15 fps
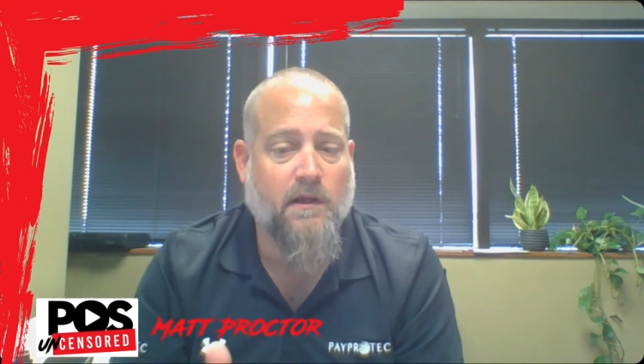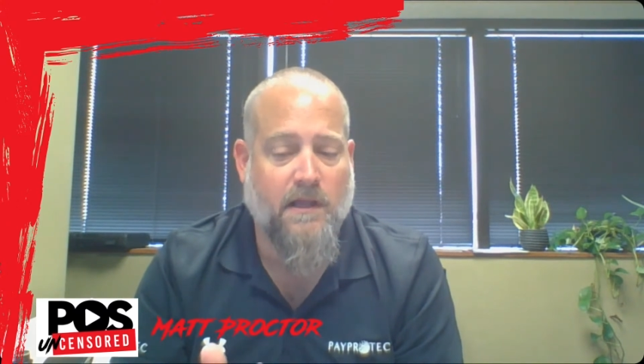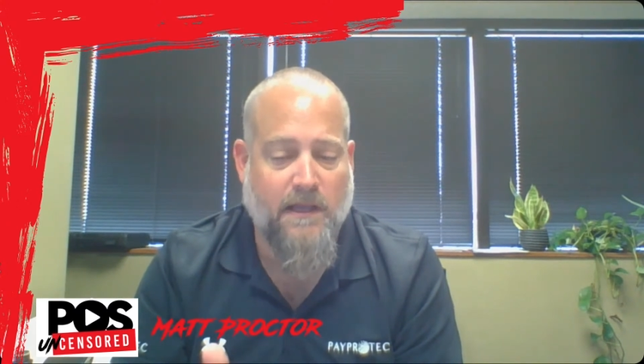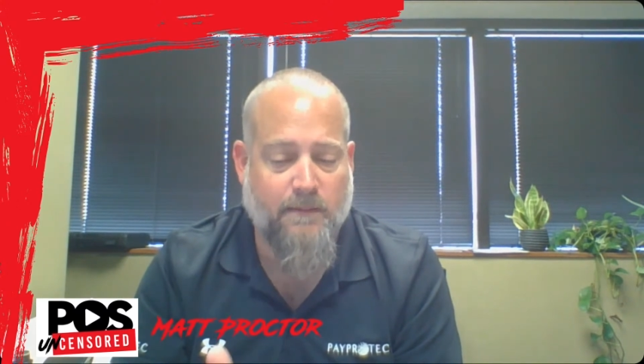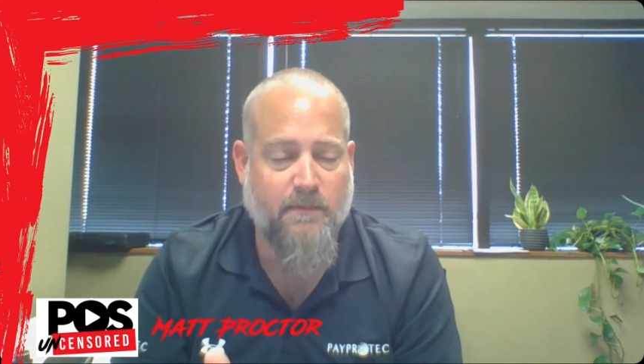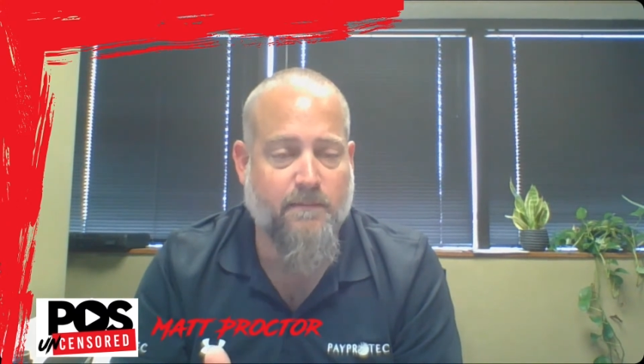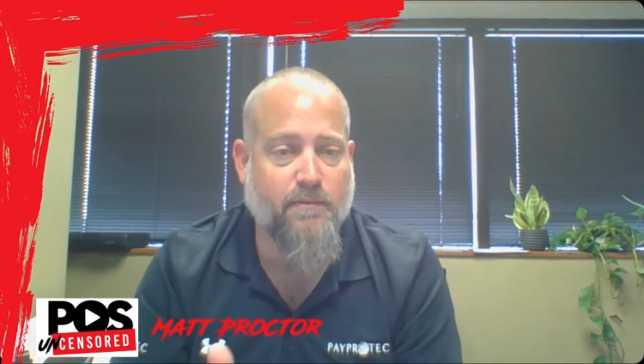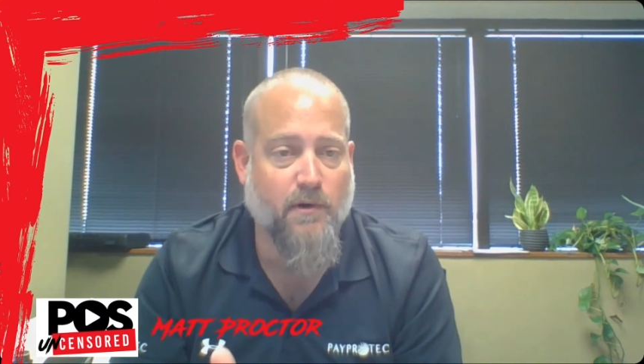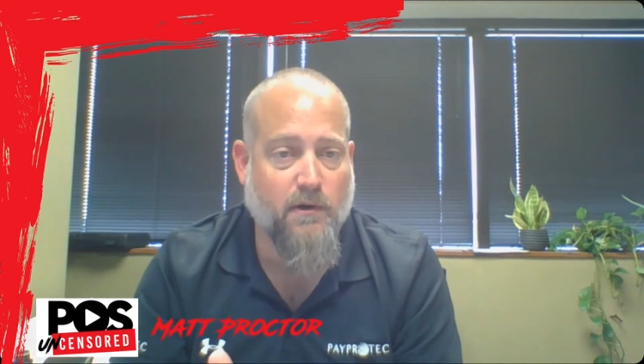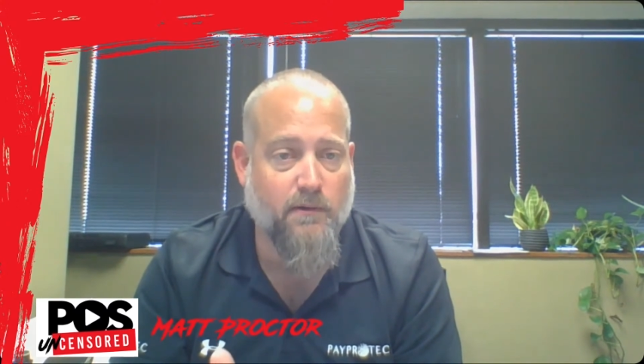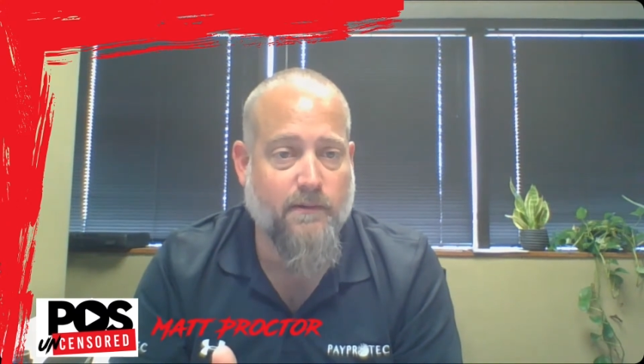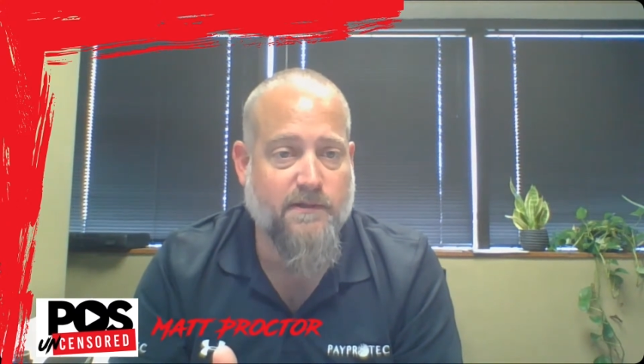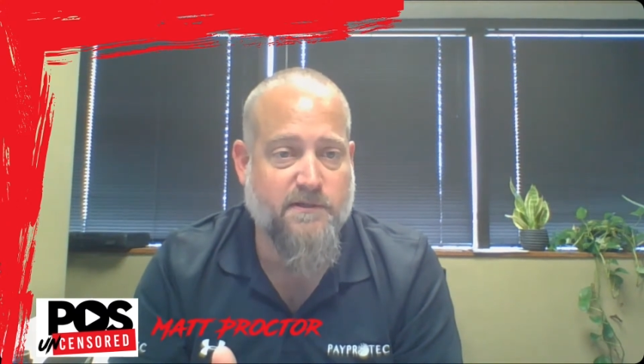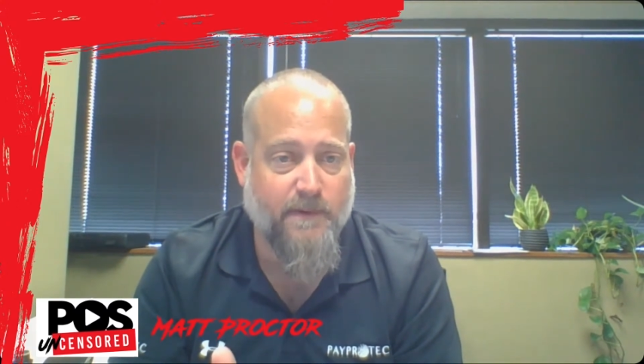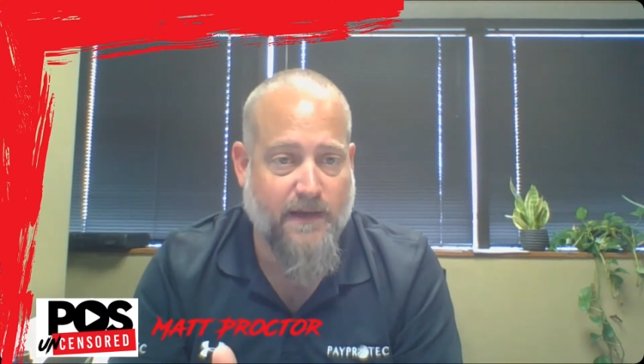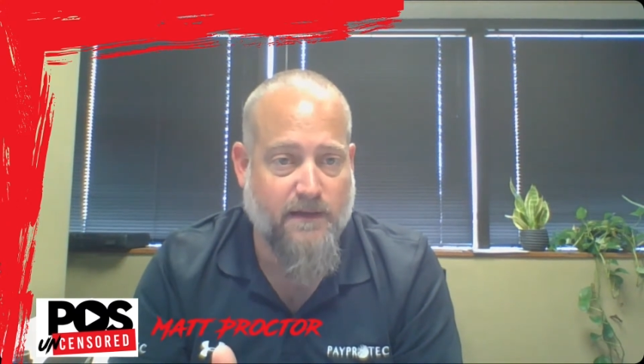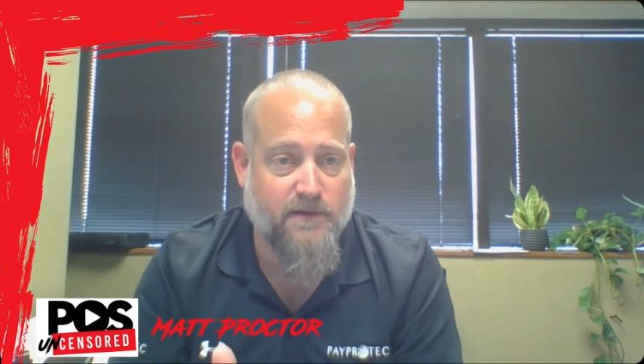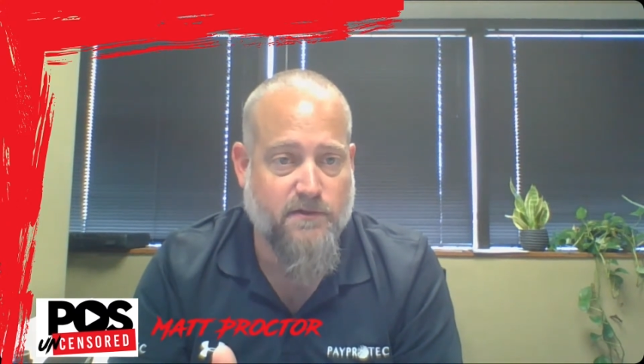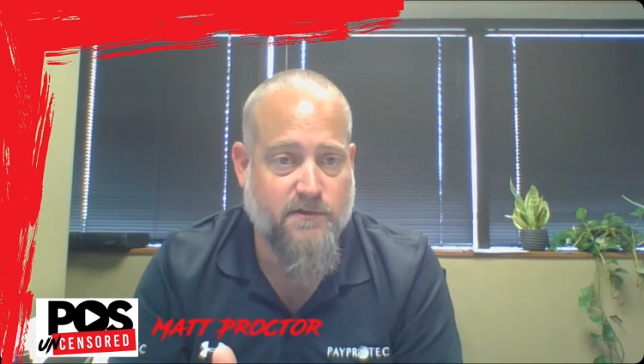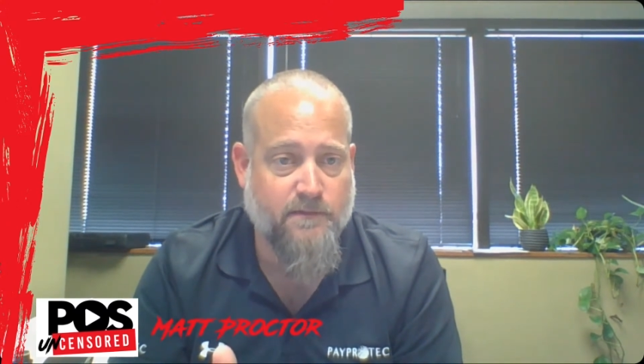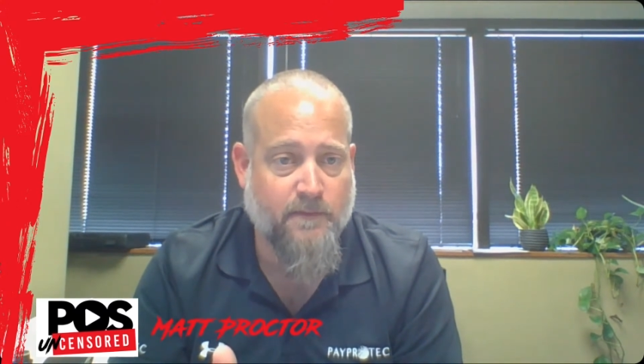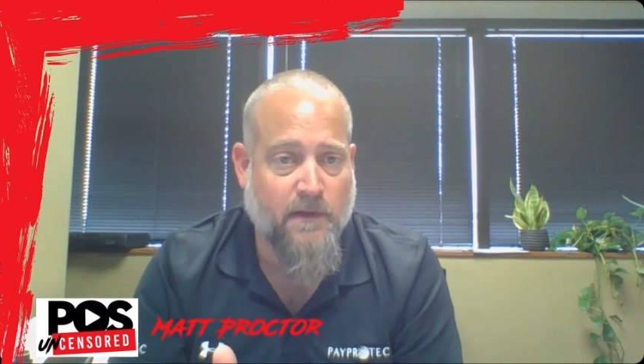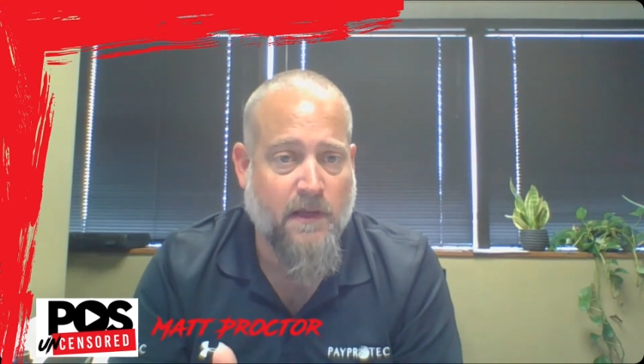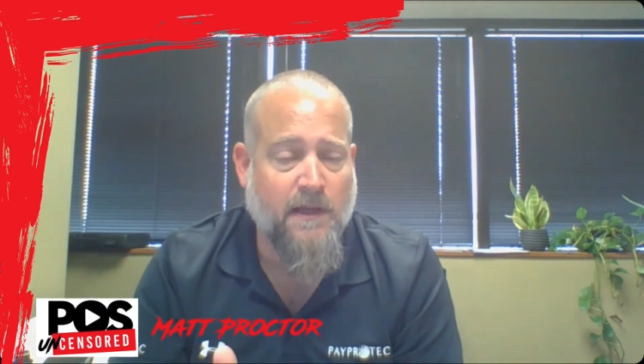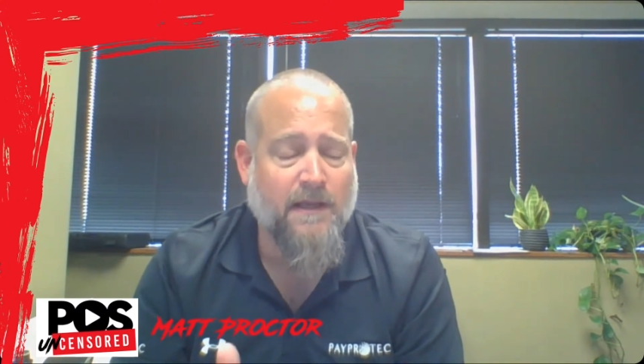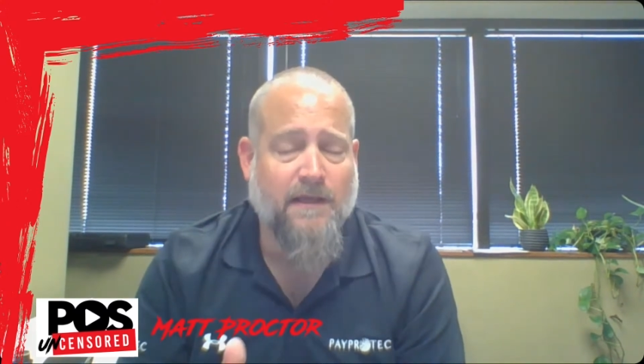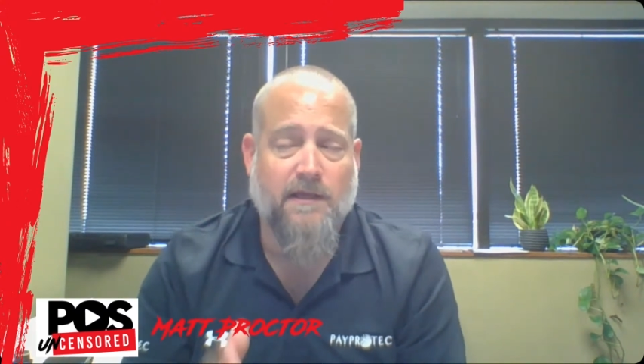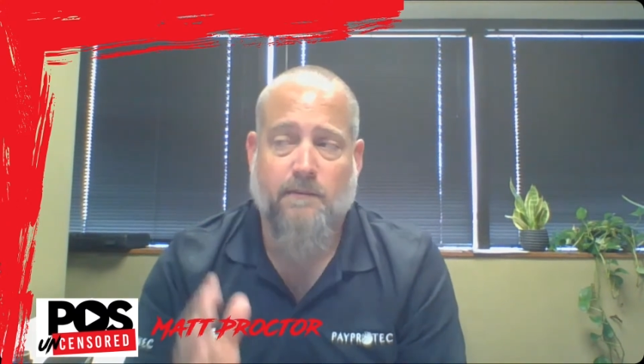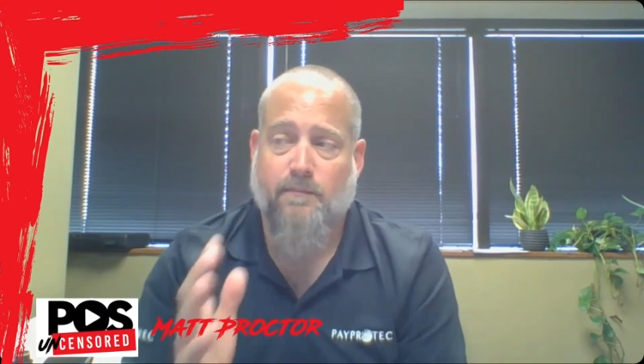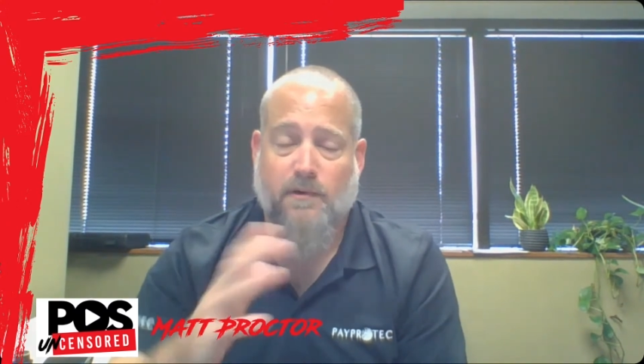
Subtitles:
can be programmed in Spanish. It